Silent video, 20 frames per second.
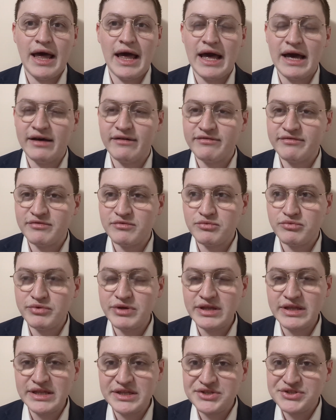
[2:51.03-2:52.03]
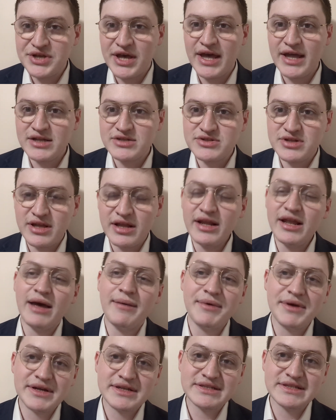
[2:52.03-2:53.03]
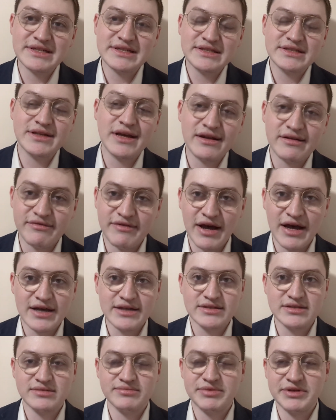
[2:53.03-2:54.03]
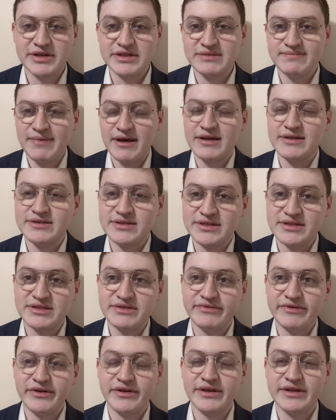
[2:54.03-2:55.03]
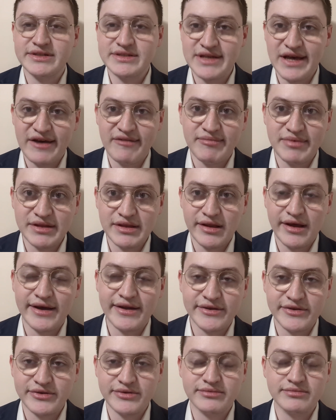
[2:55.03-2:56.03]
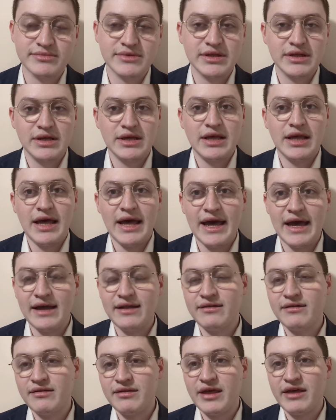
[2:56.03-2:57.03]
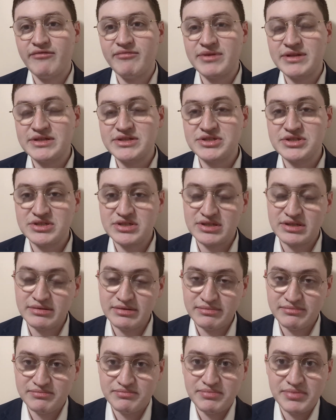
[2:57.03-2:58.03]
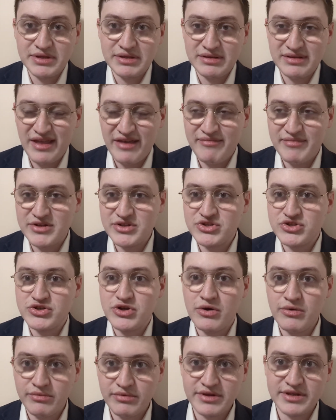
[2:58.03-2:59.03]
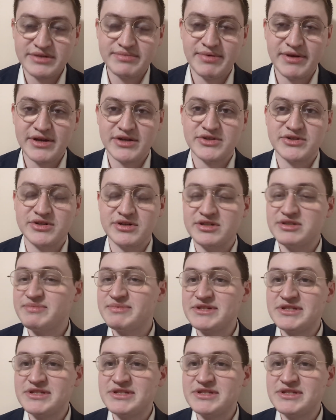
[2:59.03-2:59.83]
have really changed dynamics inside of Gaza because Palestinian civilians have been lied to. And they've been seen, they've been shown this picture. It's